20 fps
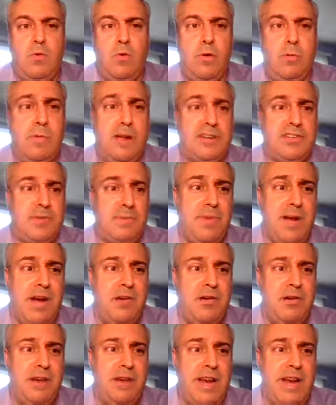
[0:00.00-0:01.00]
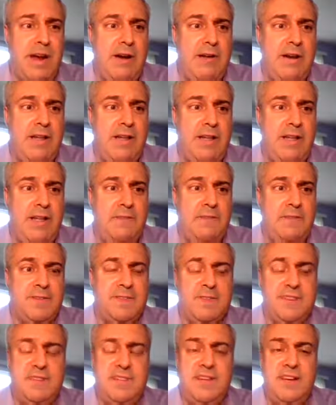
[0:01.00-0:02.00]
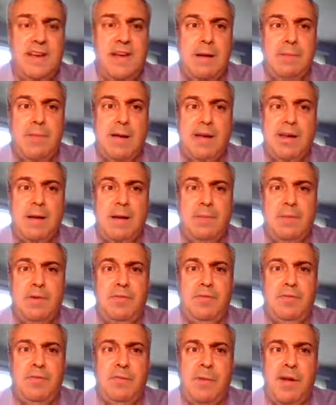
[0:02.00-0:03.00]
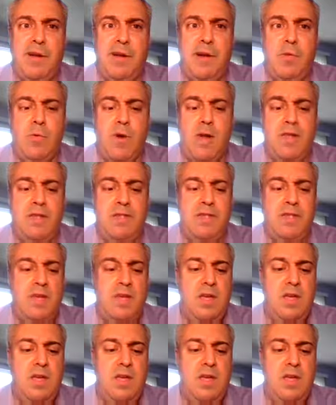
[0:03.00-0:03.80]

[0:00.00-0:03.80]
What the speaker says: or metropolitan area if it's a city I might not be familiar with.